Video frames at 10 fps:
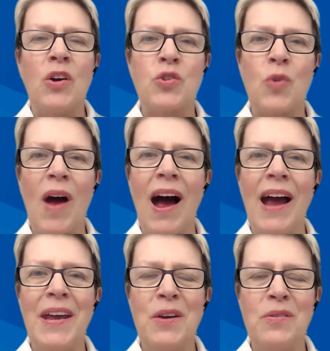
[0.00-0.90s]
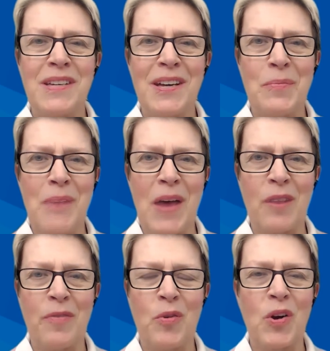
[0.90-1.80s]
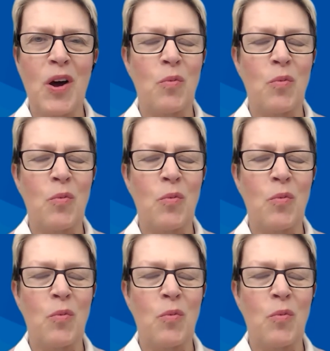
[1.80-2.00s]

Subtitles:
Try using a metaphor